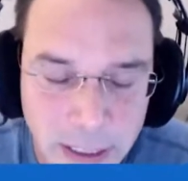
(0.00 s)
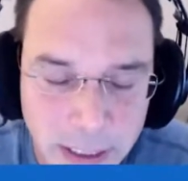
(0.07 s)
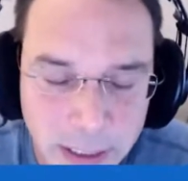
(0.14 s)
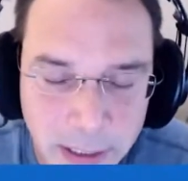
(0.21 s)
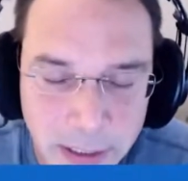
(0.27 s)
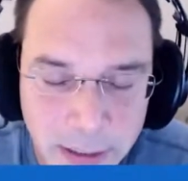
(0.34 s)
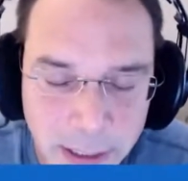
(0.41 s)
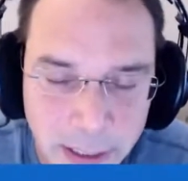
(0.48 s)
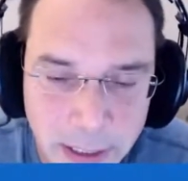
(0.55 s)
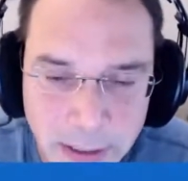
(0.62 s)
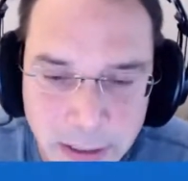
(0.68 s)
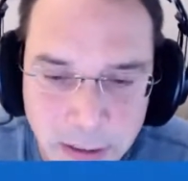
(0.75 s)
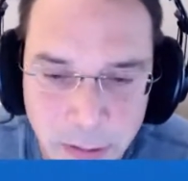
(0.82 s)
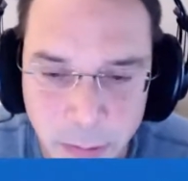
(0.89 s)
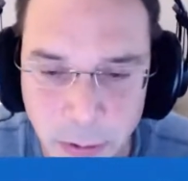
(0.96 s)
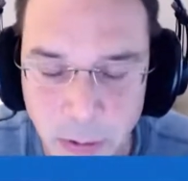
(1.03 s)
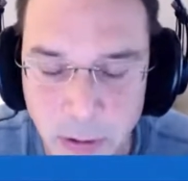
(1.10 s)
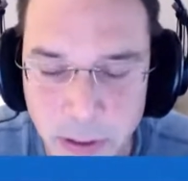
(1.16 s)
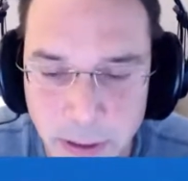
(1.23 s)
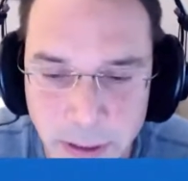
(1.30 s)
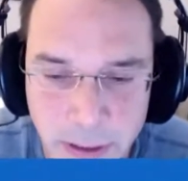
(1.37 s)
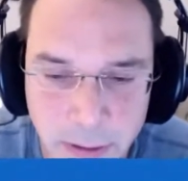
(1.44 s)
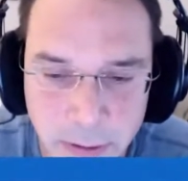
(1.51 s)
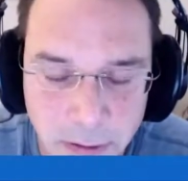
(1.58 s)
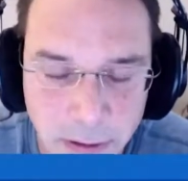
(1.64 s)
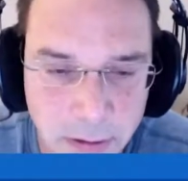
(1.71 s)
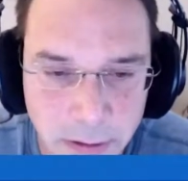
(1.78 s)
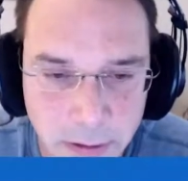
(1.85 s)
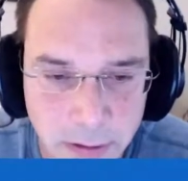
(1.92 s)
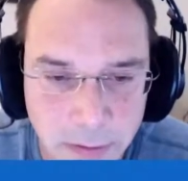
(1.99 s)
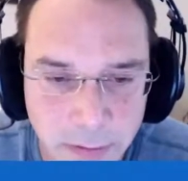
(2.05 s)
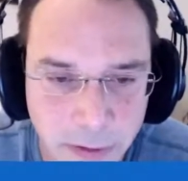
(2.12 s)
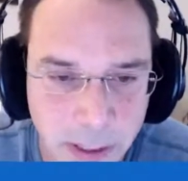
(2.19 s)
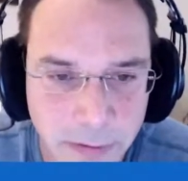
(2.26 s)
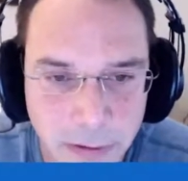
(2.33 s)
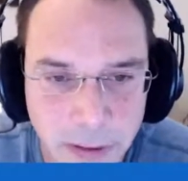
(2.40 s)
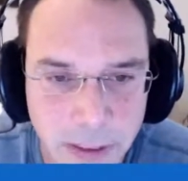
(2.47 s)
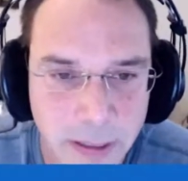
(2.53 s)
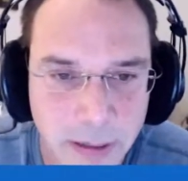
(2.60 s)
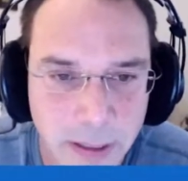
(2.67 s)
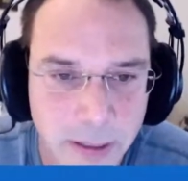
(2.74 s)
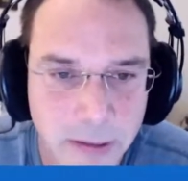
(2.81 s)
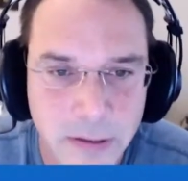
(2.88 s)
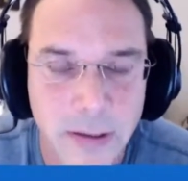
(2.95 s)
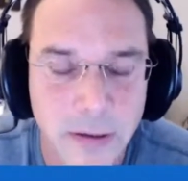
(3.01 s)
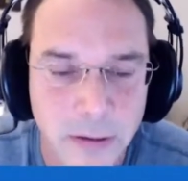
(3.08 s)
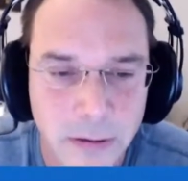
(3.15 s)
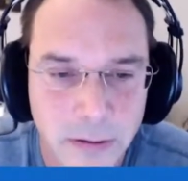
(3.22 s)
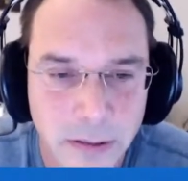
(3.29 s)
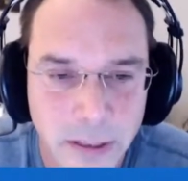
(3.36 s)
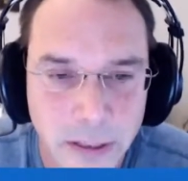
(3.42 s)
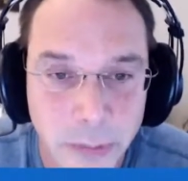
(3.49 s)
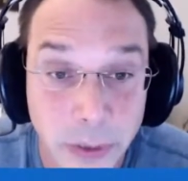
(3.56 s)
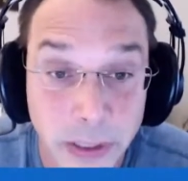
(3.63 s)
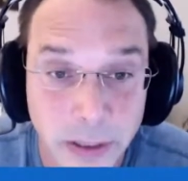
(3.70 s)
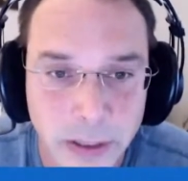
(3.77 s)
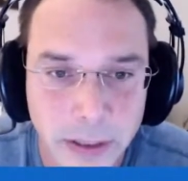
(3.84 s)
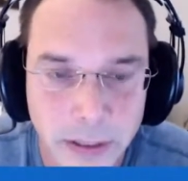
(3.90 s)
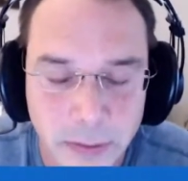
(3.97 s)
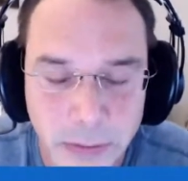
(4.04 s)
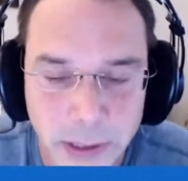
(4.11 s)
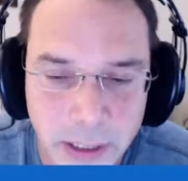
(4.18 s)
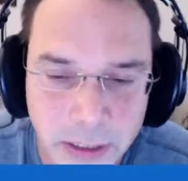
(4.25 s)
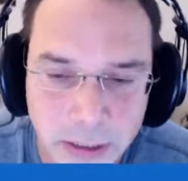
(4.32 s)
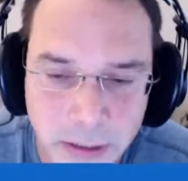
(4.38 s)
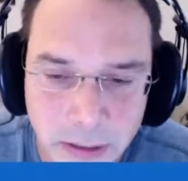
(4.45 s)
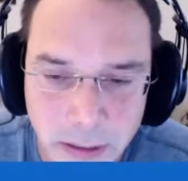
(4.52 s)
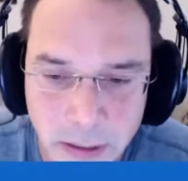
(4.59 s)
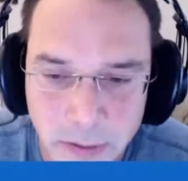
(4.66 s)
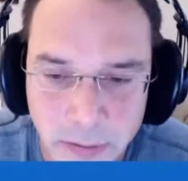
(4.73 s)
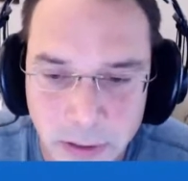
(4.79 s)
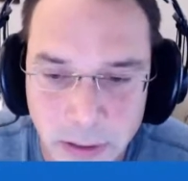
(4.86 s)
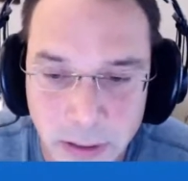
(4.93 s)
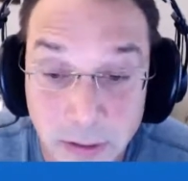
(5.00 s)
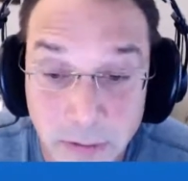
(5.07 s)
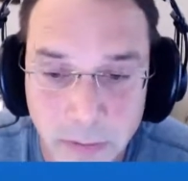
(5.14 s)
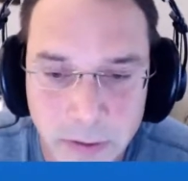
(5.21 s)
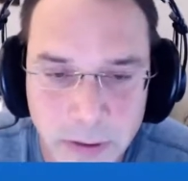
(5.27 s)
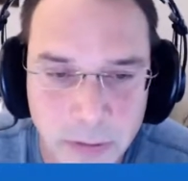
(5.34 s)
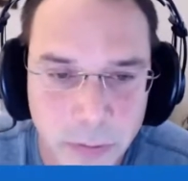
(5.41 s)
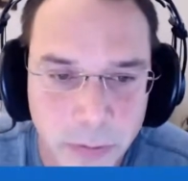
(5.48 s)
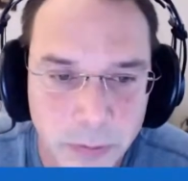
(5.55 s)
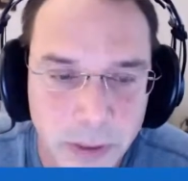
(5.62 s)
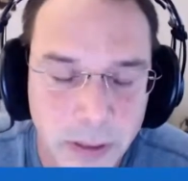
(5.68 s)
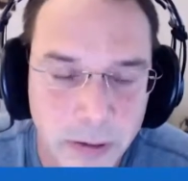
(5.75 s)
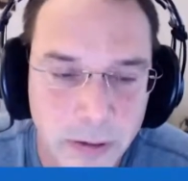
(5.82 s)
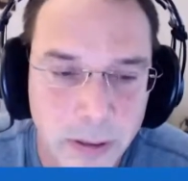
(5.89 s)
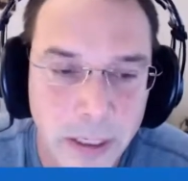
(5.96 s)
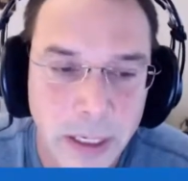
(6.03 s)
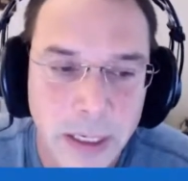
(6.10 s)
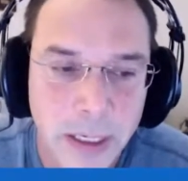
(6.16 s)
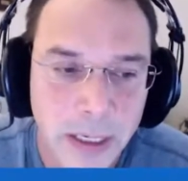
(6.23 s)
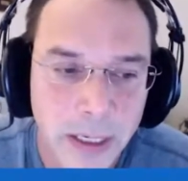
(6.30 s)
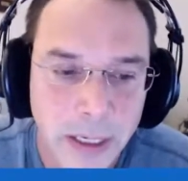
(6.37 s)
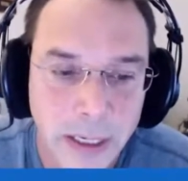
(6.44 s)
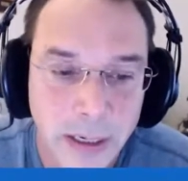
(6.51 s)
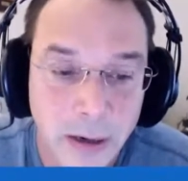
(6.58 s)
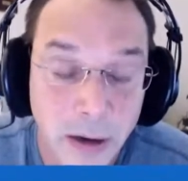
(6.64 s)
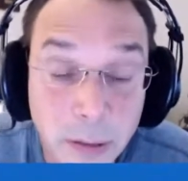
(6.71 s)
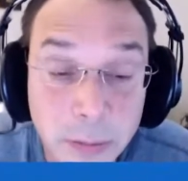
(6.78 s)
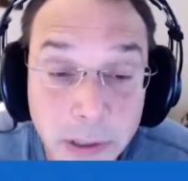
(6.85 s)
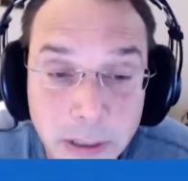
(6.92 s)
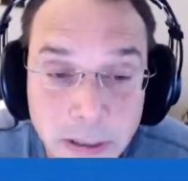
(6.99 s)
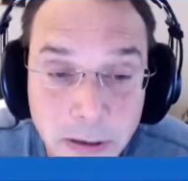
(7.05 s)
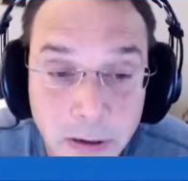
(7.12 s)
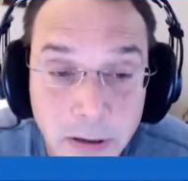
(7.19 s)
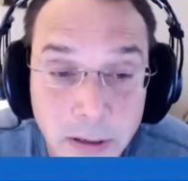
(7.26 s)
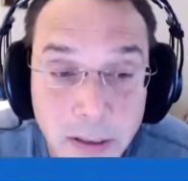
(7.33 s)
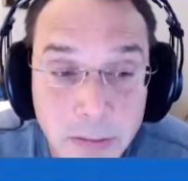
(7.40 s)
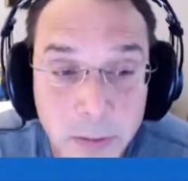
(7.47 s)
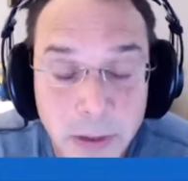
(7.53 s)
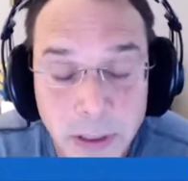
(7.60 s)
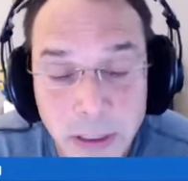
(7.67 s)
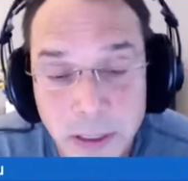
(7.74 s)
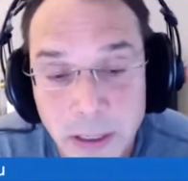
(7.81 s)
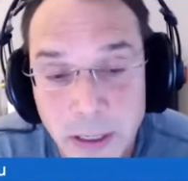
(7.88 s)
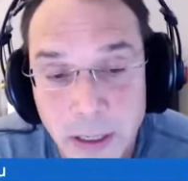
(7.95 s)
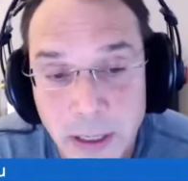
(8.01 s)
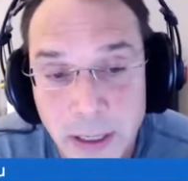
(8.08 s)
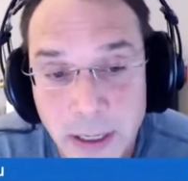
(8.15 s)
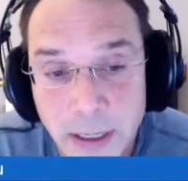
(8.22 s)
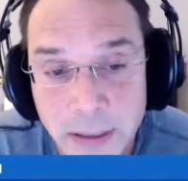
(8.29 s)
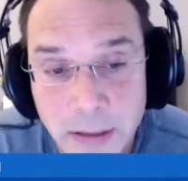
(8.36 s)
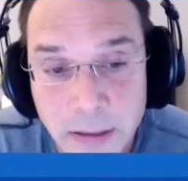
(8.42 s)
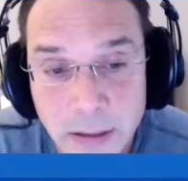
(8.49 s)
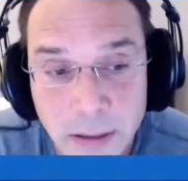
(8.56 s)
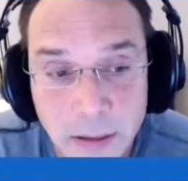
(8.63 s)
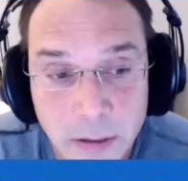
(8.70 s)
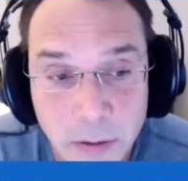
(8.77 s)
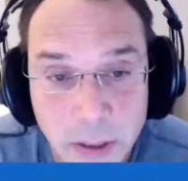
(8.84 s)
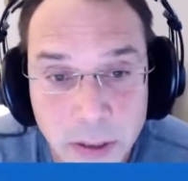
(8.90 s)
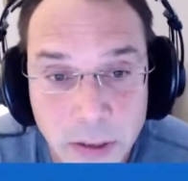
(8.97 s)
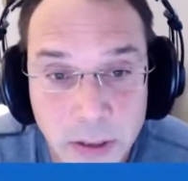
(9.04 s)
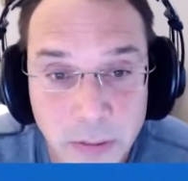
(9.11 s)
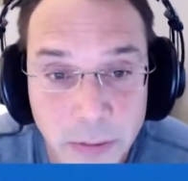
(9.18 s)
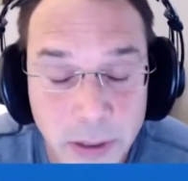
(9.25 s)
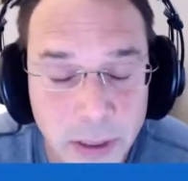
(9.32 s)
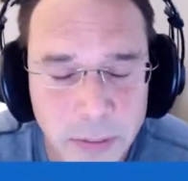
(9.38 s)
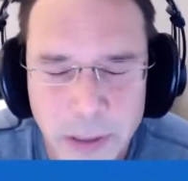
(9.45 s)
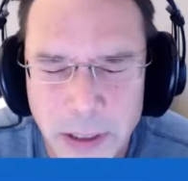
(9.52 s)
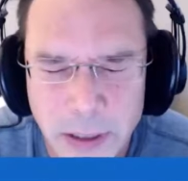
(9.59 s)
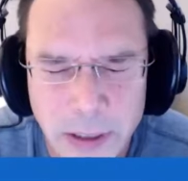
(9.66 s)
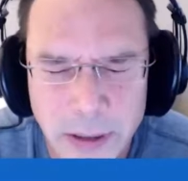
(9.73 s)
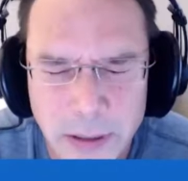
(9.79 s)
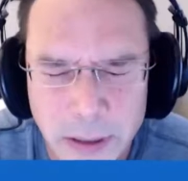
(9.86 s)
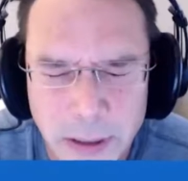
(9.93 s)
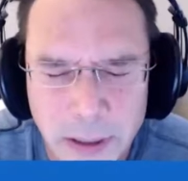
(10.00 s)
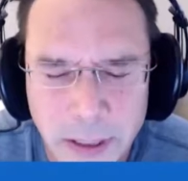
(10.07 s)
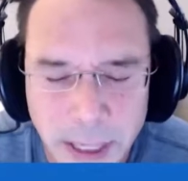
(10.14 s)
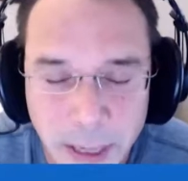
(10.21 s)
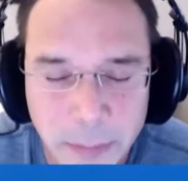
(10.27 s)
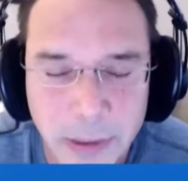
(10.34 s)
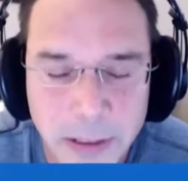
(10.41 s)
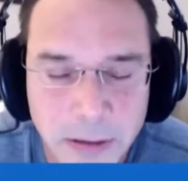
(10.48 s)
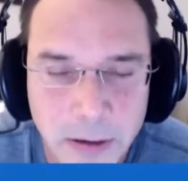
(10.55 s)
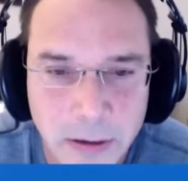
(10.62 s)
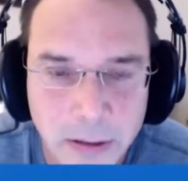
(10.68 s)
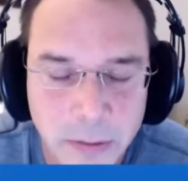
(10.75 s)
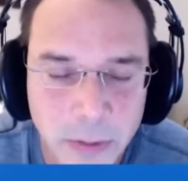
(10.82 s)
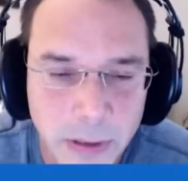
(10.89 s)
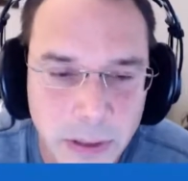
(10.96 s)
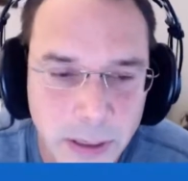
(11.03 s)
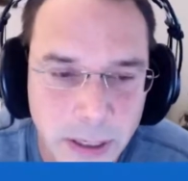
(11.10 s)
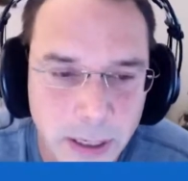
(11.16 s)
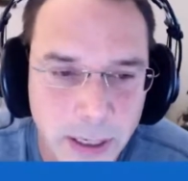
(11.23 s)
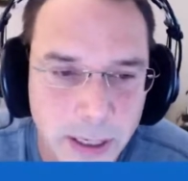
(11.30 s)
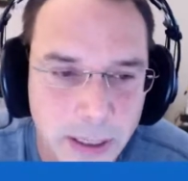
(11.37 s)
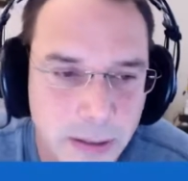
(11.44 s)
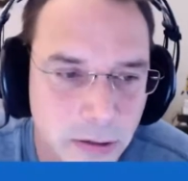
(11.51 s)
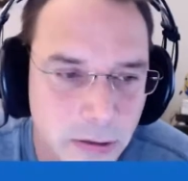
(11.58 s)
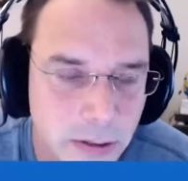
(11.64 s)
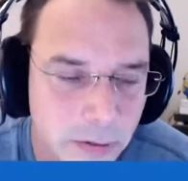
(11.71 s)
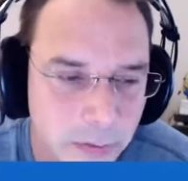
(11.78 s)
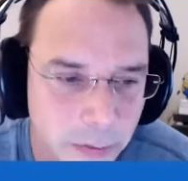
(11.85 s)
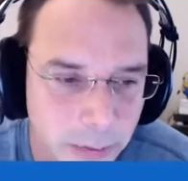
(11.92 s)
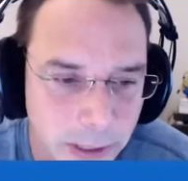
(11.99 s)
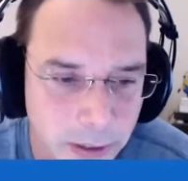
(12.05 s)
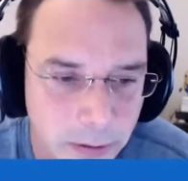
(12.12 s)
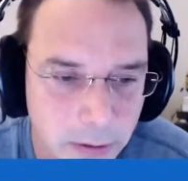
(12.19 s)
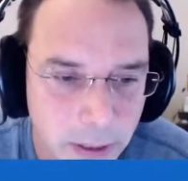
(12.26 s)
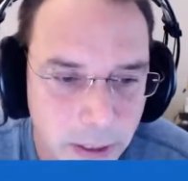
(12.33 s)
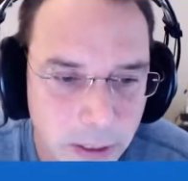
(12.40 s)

and they had to deploy, a $5,000 or $10,000 CPE. I mean, that's a significant difference in OpEx costs. But then you got to ask CapEx costs. But then you got to ask yourself about,